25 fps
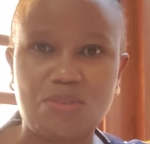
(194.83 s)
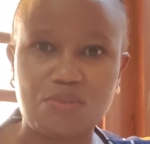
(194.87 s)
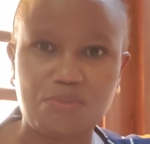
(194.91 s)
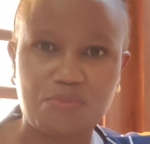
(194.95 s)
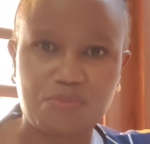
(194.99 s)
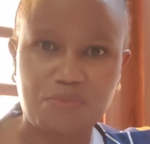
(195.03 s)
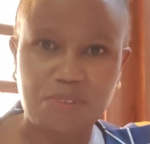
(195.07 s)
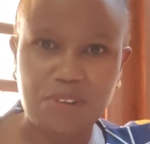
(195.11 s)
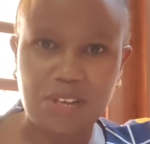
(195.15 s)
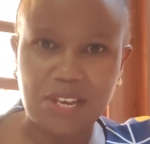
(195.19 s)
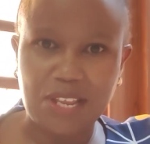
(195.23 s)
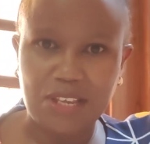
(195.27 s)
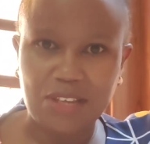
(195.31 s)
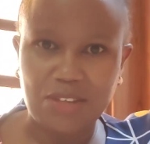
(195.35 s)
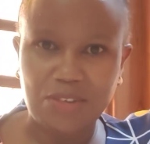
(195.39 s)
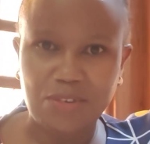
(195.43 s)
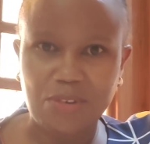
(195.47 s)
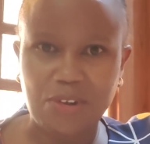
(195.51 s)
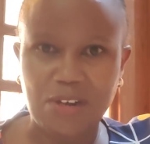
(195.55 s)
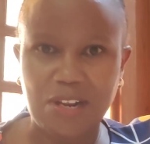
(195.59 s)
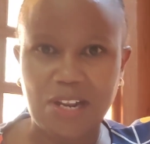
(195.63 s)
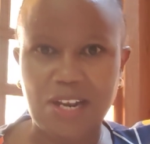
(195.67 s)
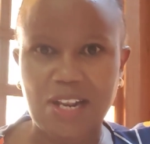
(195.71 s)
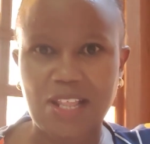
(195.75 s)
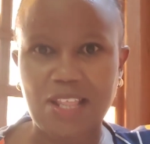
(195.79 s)
You feel like
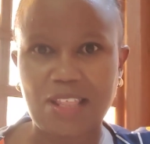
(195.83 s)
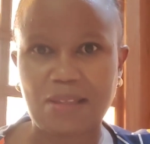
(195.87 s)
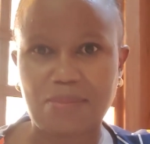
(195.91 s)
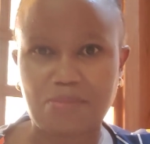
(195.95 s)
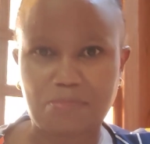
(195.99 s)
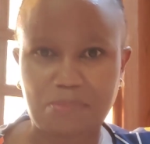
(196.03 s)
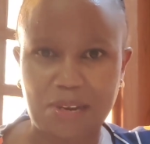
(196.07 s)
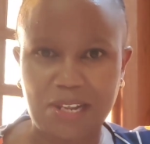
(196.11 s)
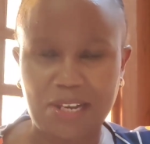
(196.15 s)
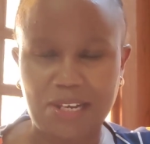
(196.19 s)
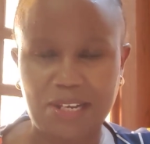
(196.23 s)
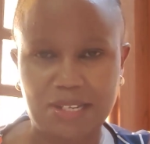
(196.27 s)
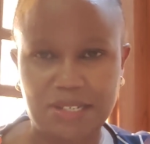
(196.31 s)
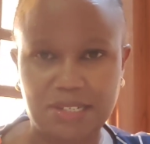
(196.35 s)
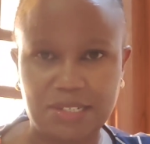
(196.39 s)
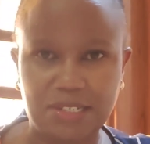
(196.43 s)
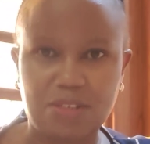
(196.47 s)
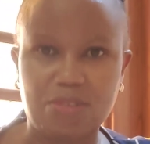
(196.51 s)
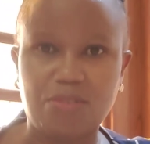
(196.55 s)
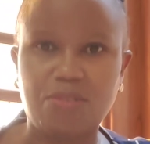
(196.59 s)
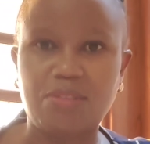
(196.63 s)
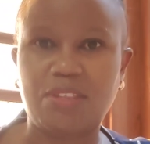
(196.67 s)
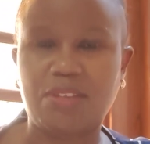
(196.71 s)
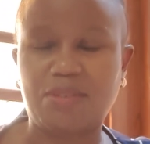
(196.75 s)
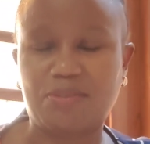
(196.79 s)
you're on another planet
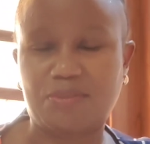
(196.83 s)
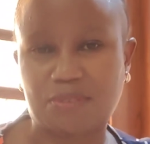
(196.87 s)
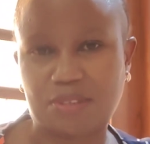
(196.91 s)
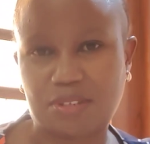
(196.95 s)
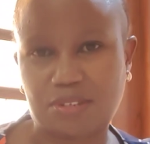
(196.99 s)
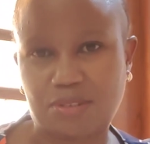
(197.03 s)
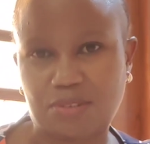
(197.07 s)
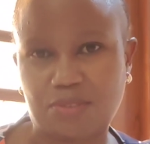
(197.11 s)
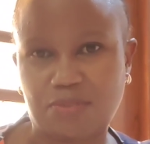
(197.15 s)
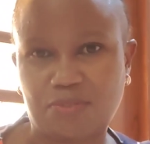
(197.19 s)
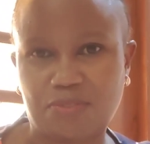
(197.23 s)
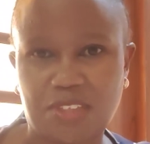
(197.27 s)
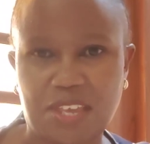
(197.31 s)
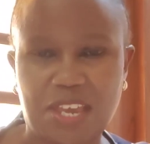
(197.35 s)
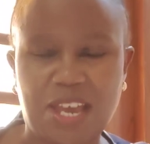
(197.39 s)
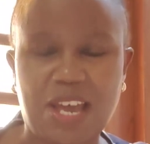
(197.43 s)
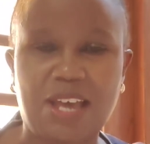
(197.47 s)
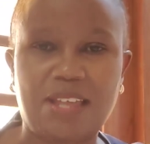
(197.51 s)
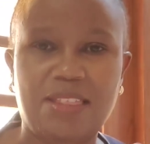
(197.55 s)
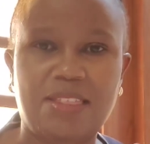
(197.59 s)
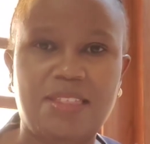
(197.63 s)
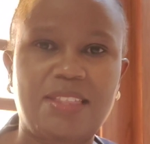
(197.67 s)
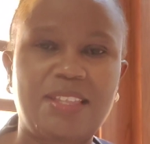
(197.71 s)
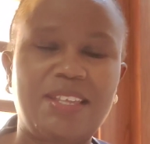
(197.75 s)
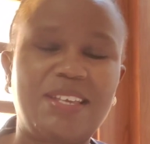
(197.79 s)
and on the face of the
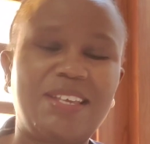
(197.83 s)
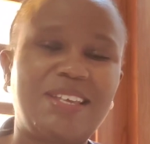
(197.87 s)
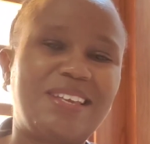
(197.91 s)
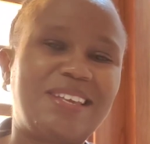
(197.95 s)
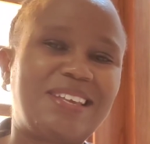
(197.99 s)
earth.